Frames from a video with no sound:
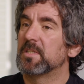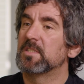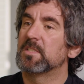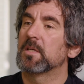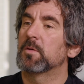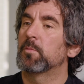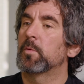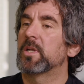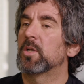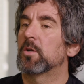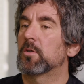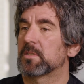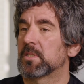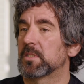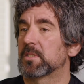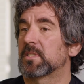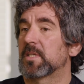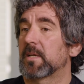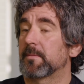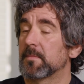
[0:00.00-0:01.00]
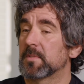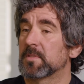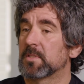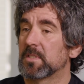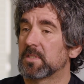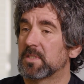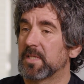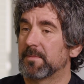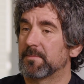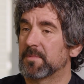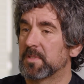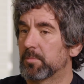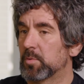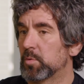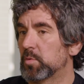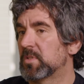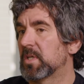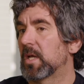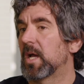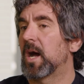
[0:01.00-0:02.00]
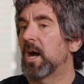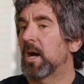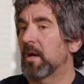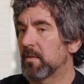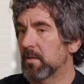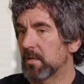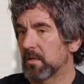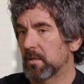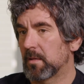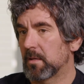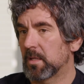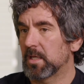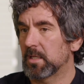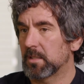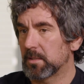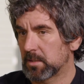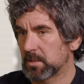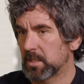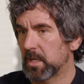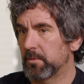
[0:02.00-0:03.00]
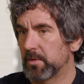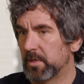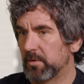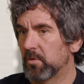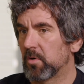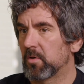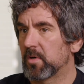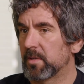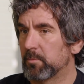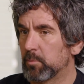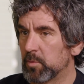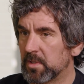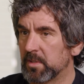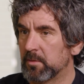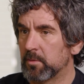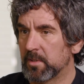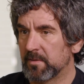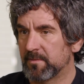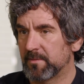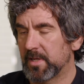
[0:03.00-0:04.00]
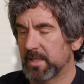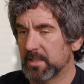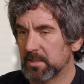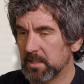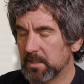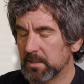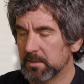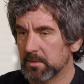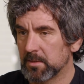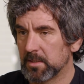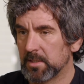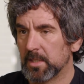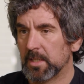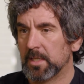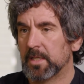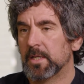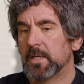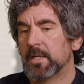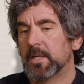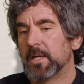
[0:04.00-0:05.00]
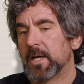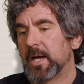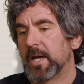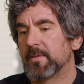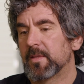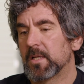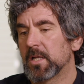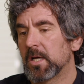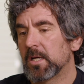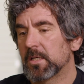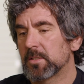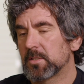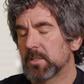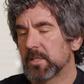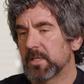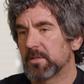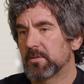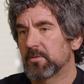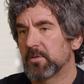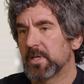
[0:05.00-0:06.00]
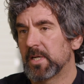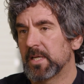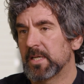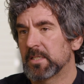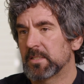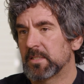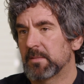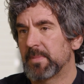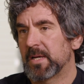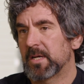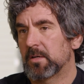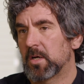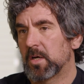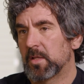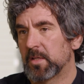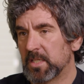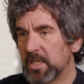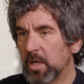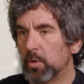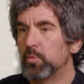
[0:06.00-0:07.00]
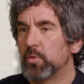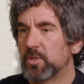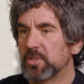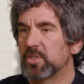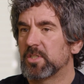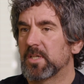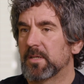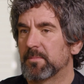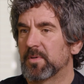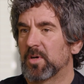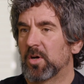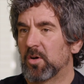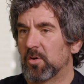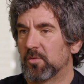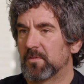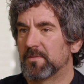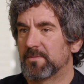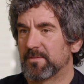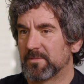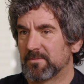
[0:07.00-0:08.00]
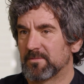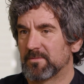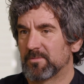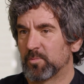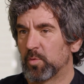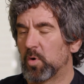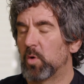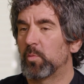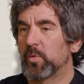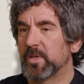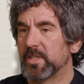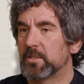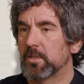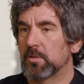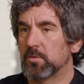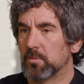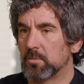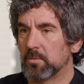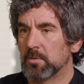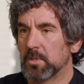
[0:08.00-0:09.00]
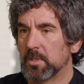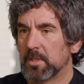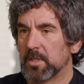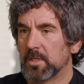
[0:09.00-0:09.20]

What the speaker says: means that we're not susceptible to other things going wrong that would affect us. And the last thing really is about the ownership of what we do.